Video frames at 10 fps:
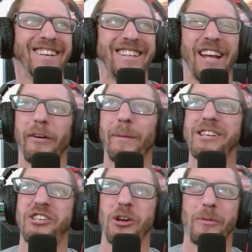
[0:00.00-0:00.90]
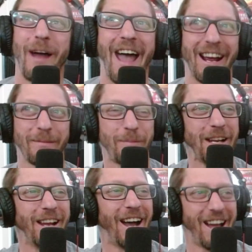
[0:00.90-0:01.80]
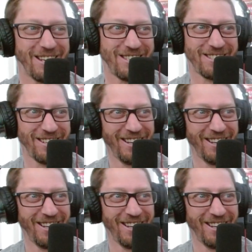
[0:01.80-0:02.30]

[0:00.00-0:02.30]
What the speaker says: Give him a shoe back. Be nice.